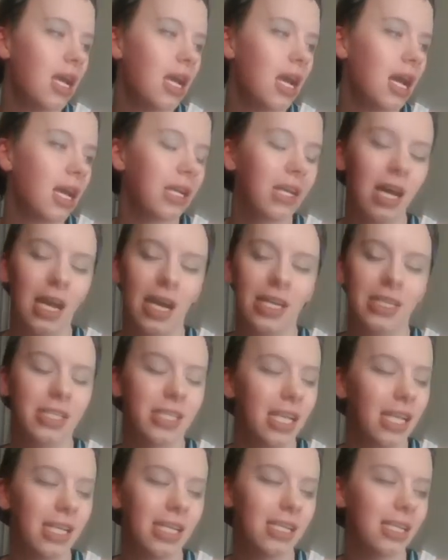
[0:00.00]
Gosh,
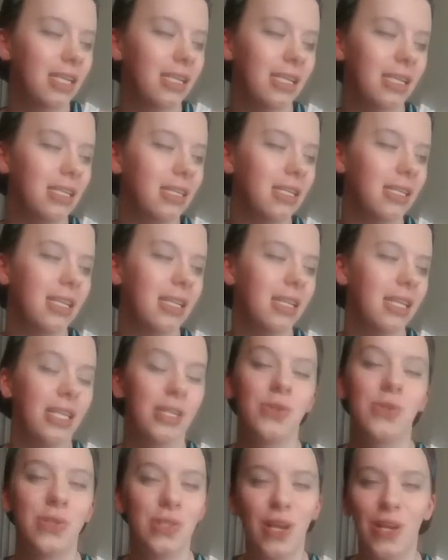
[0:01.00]

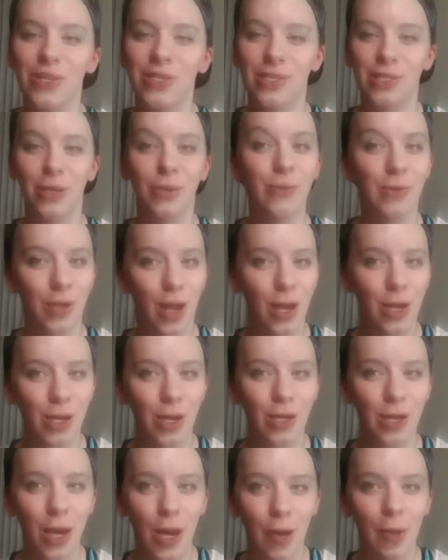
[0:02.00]
this was all so long
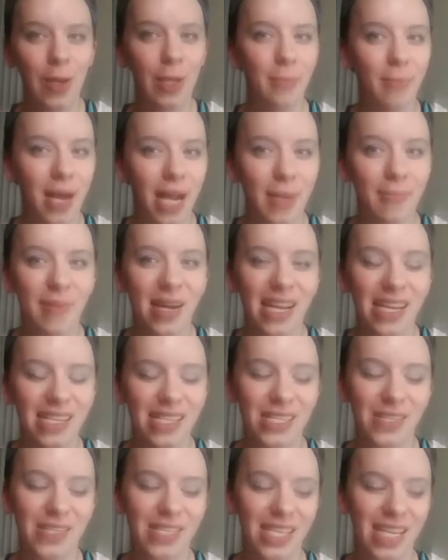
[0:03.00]
ago in my mind,
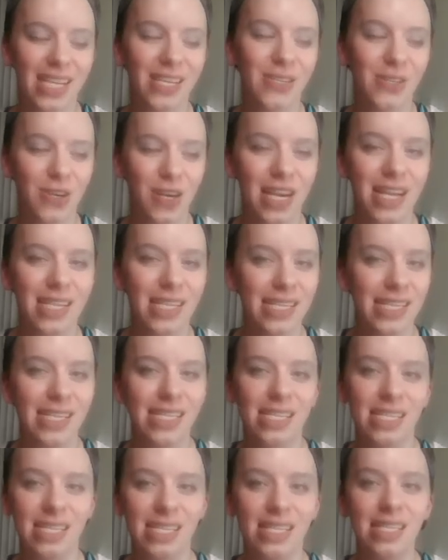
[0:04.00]
so it's like crazy
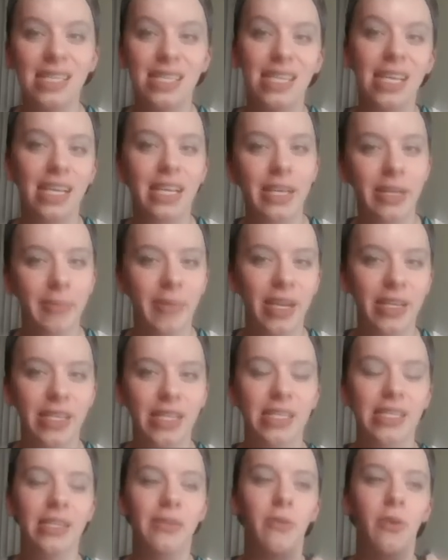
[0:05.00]
to think about
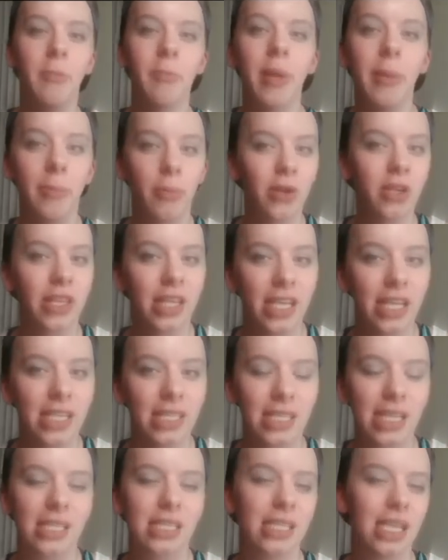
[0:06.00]
this and remember
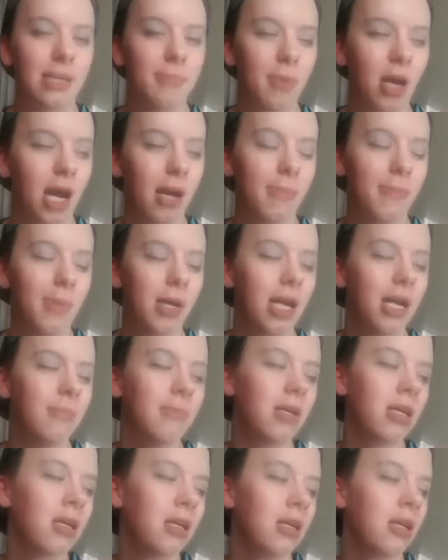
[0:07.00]
things as they pop
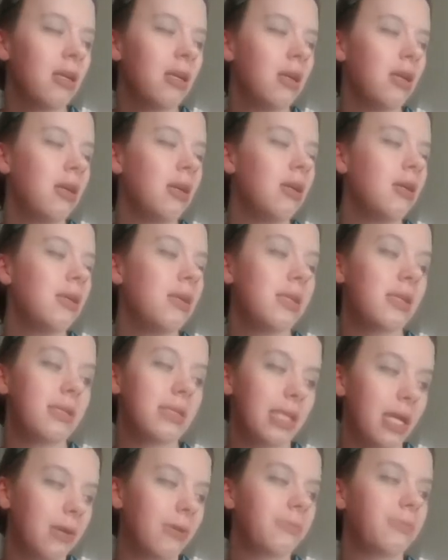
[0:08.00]
up. So,